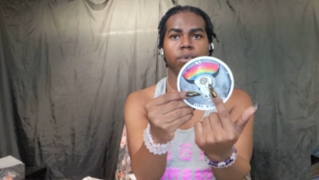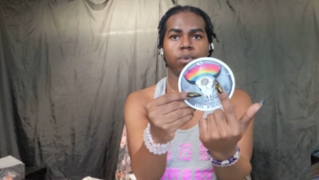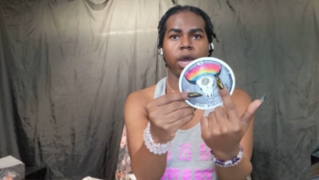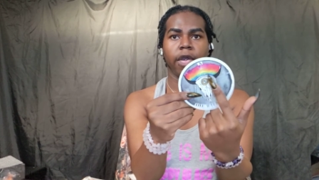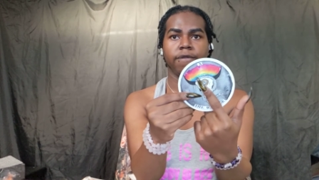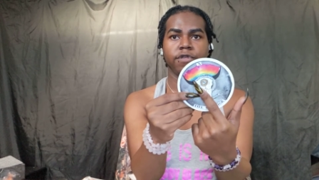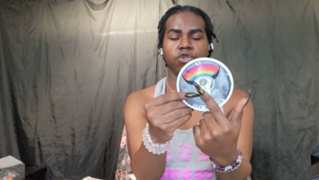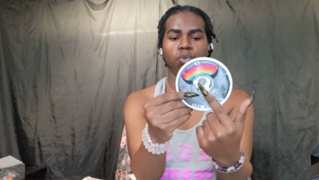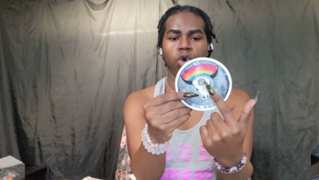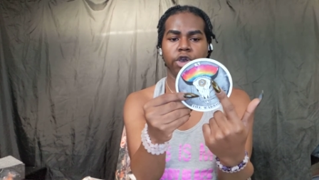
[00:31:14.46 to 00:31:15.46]
right?
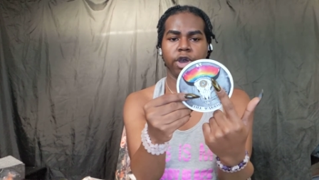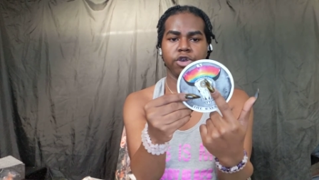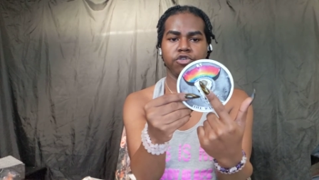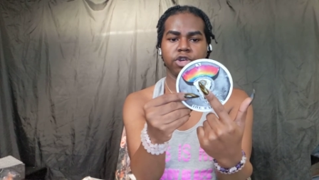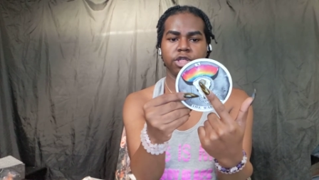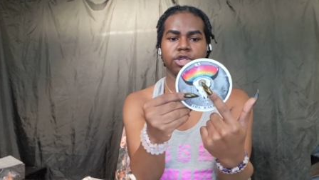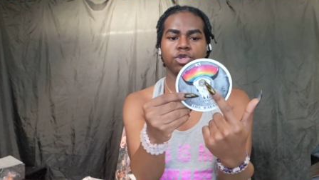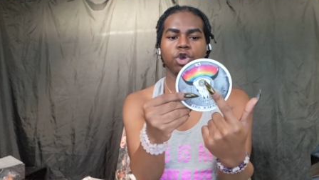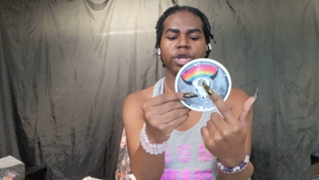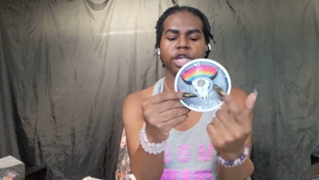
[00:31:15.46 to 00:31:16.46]
This warrior energy, just
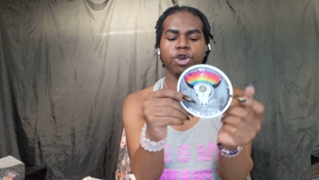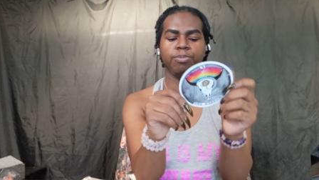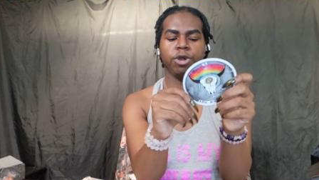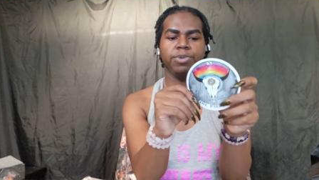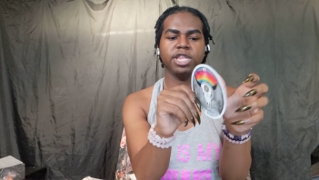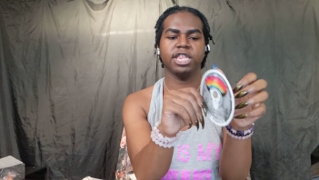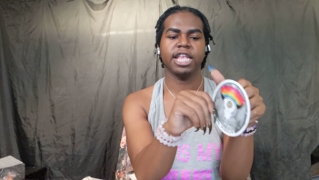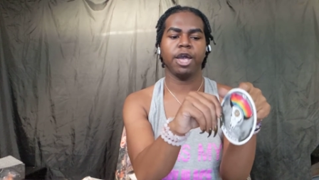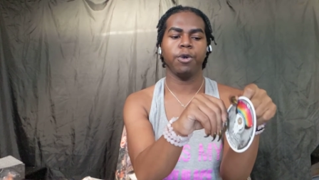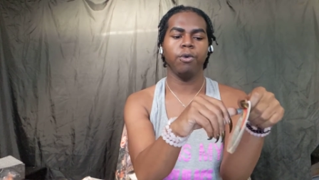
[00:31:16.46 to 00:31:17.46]
knowing that your purpose is
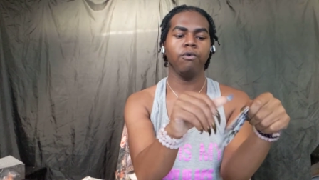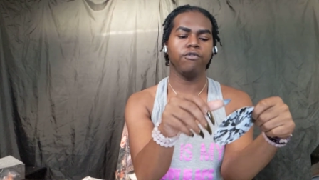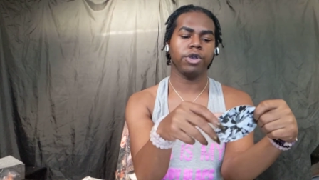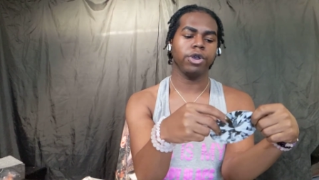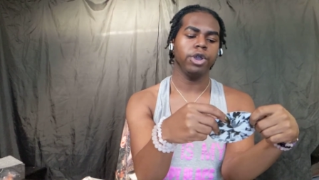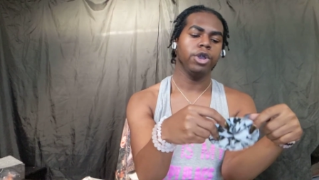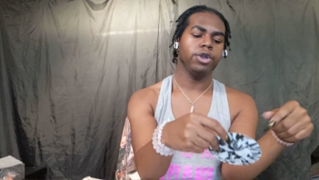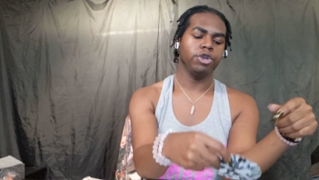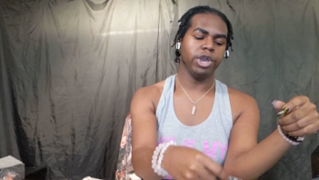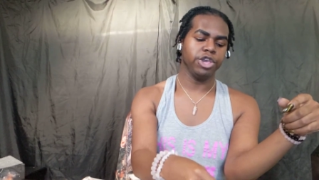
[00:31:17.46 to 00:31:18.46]
not over,
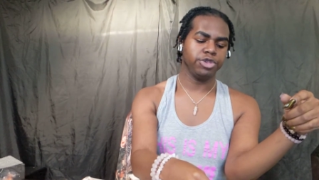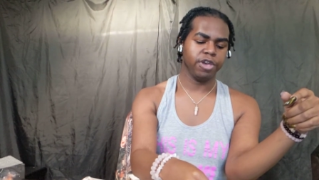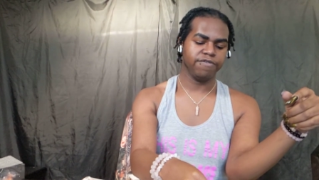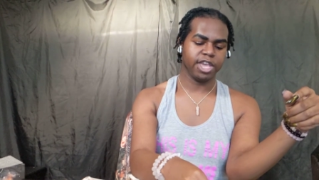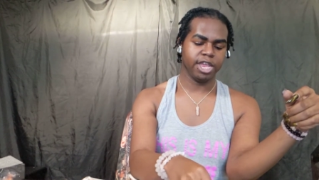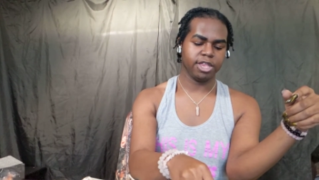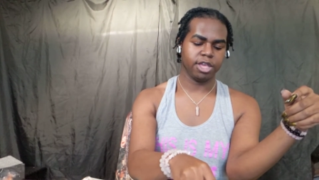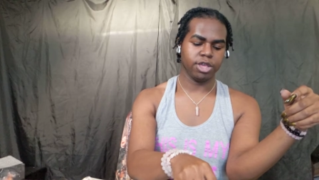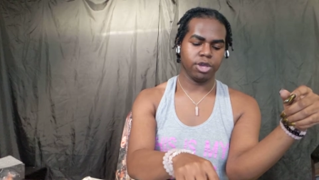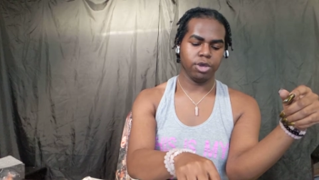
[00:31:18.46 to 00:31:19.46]
knowing you still have things
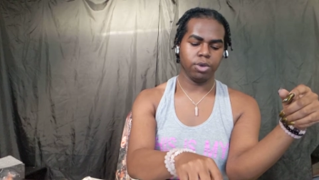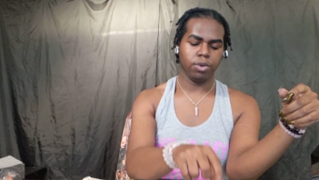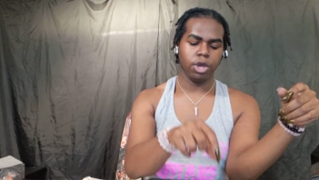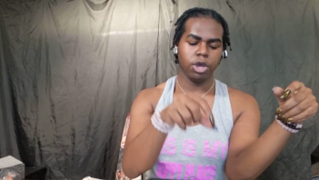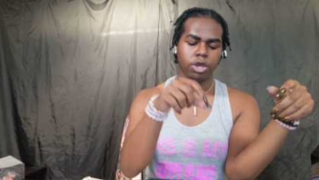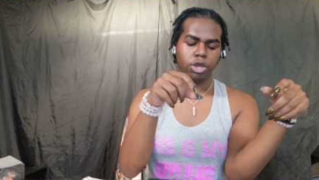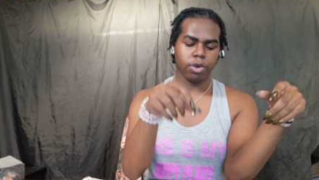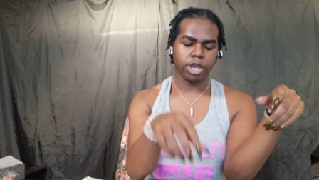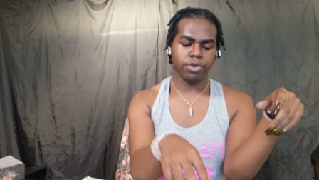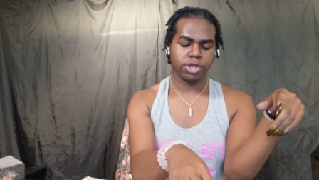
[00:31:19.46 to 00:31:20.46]
to do,
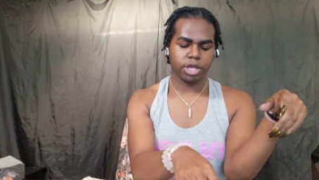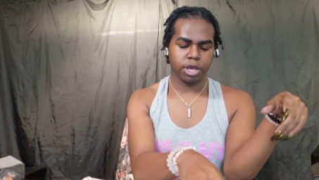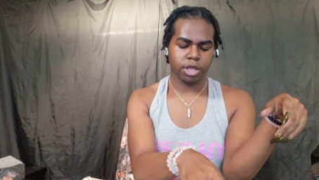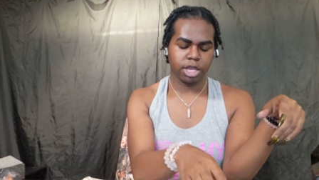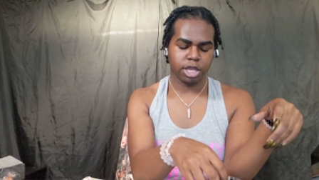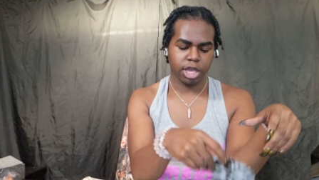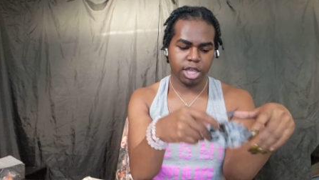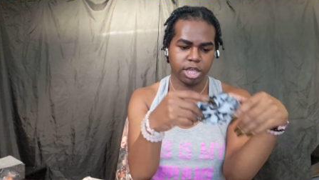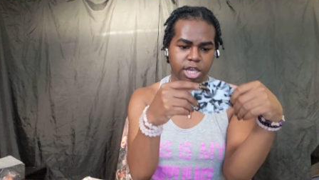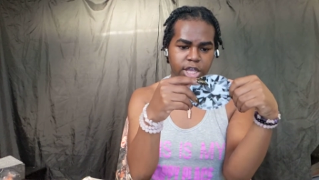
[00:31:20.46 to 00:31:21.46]
knowing you still, this is,
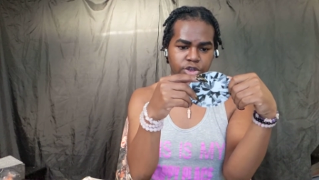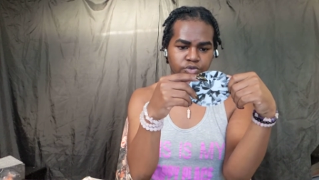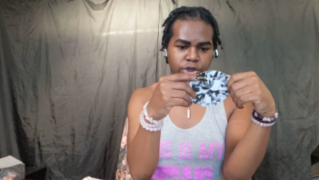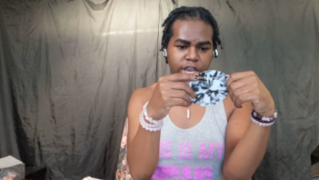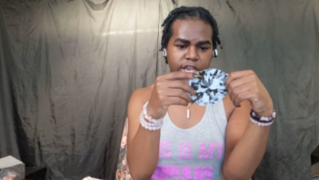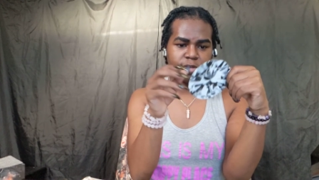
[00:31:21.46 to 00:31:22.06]
and see this ring is